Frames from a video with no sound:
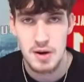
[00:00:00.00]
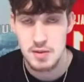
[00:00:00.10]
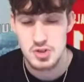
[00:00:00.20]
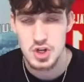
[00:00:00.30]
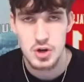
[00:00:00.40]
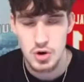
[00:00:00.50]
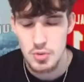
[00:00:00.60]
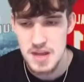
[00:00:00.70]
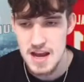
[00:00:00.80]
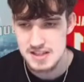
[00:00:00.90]
but I'm sure
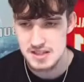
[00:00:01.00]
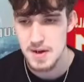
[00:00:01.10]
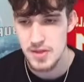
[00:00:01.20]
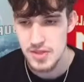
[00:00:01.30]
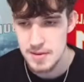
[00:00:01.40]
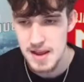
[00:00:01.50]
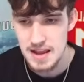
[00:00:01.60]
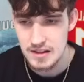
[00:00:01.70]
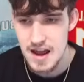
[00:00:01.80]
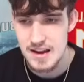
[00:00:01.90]
he'll be asked about them
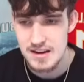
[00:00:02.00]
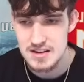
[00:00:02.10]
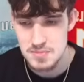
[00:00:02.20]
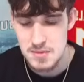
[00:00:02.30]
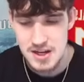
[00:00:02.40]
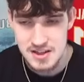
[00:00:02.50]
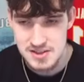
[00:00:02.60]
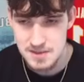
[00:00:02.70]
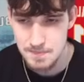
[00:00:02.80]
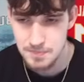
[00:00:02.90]
a lot in his
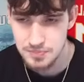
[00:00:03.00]
meetings.